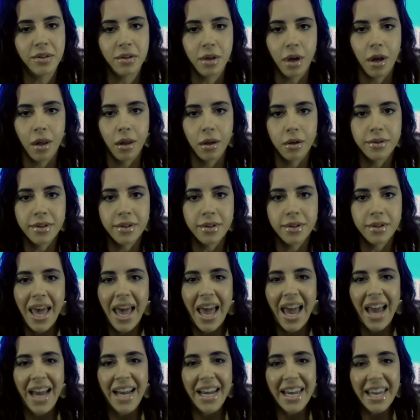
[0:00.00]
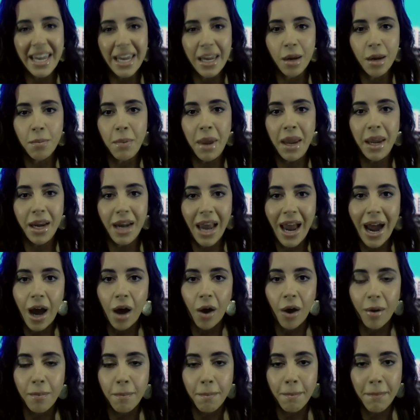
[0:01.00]
dollars, and he made
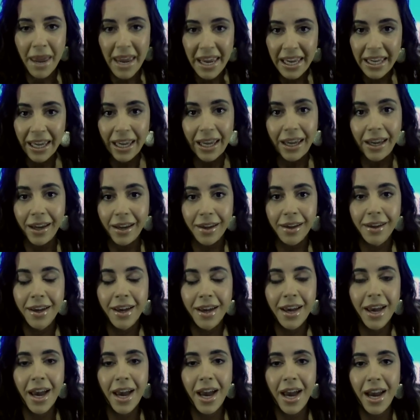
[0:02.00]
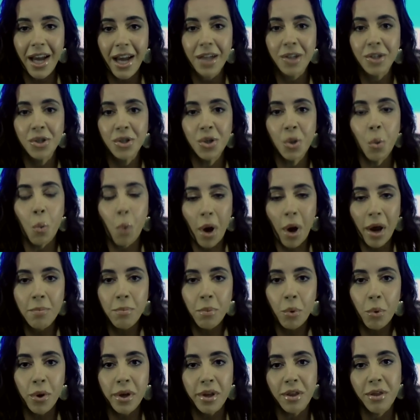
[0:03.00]
out making an extra
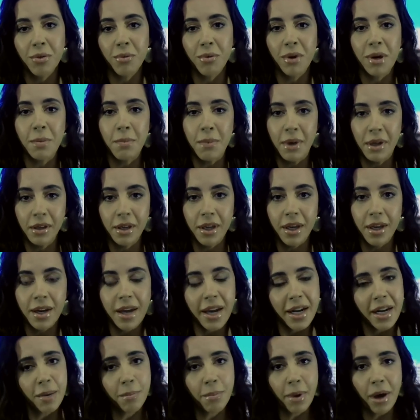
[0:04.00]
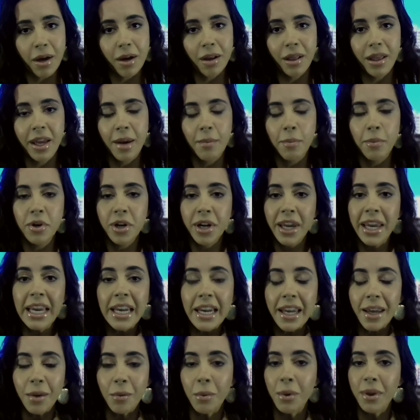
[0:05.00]
$1.3 million, and he bought a
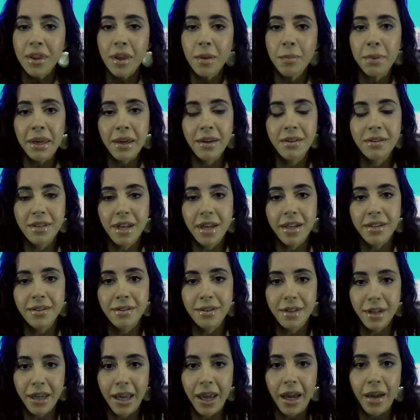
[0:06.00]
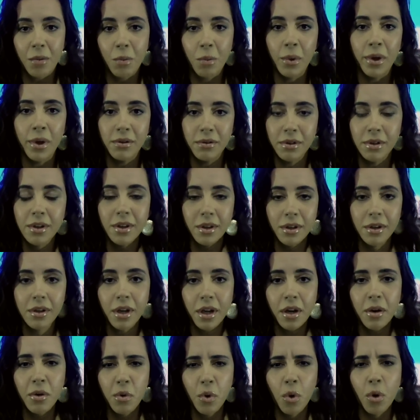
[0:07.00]
Lamborghini with it because that's, again, what,
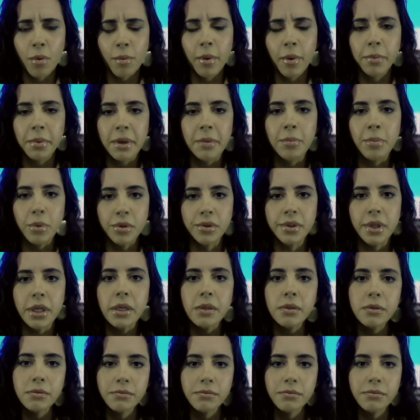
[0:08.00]
you know, normal people do.